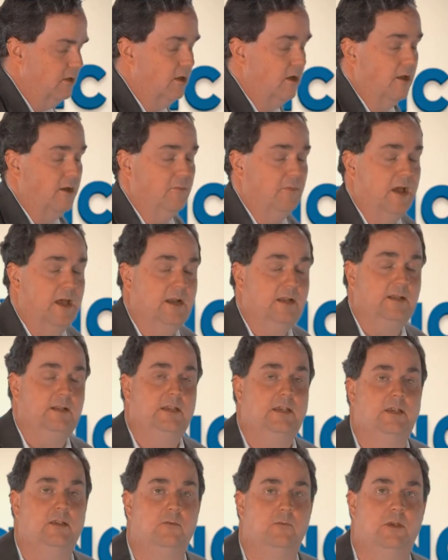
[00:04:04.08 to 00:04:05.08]

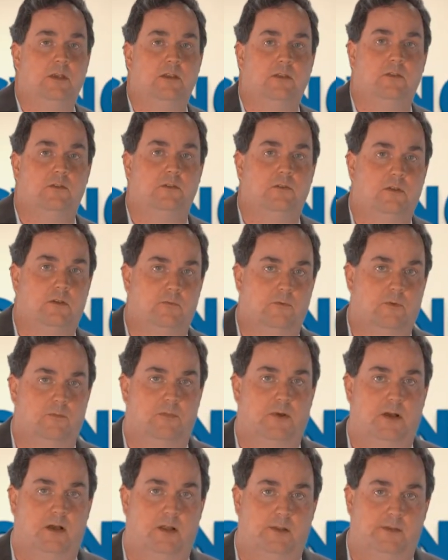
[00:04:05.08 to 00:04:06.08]
automatically, we can do it with
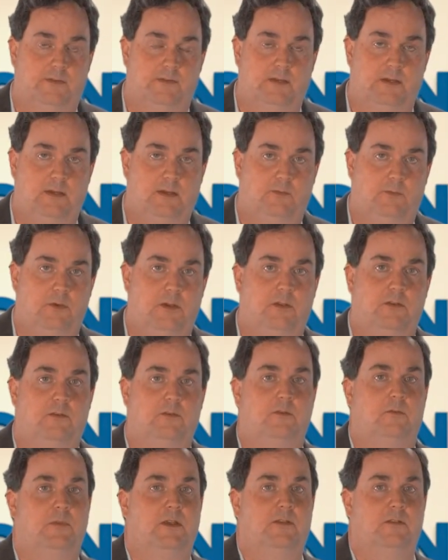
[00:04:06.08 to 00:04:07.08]
policies, we can do
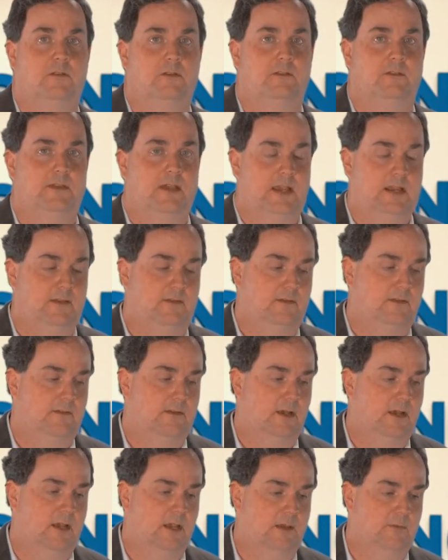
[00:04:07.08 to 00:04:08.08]
it based on dates and
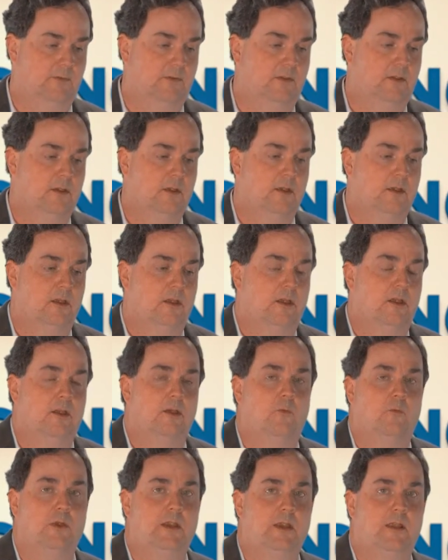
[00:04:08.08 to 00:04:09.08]
times.
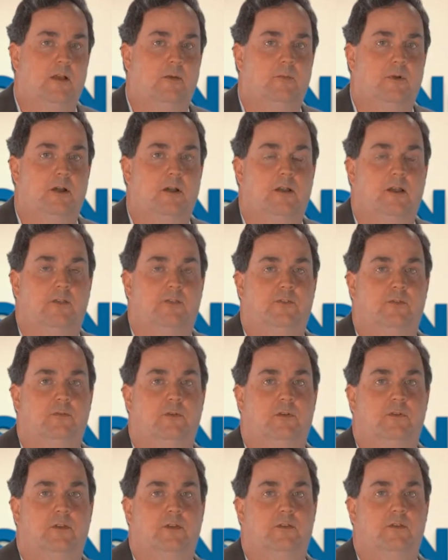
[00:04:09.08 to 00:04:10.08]
We help our
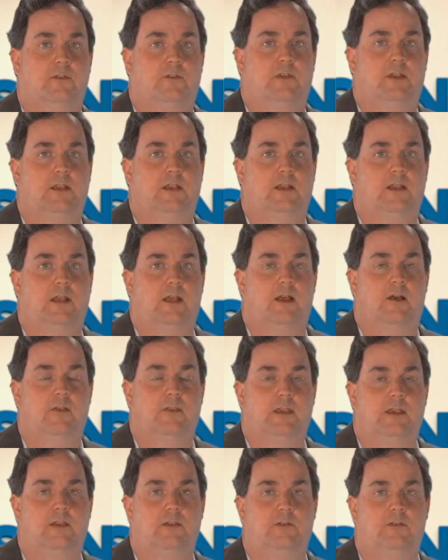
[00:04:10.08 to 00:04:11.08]
customers understand how
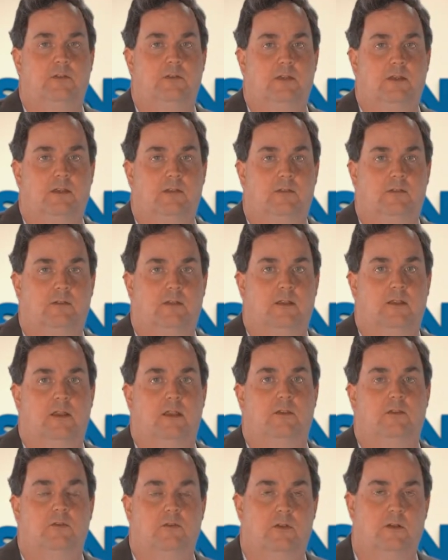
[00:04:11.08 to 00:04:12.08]
they can do this
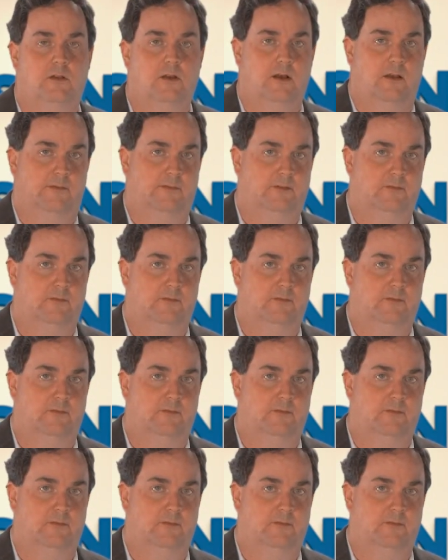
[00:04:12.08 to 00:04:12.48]
and do it cost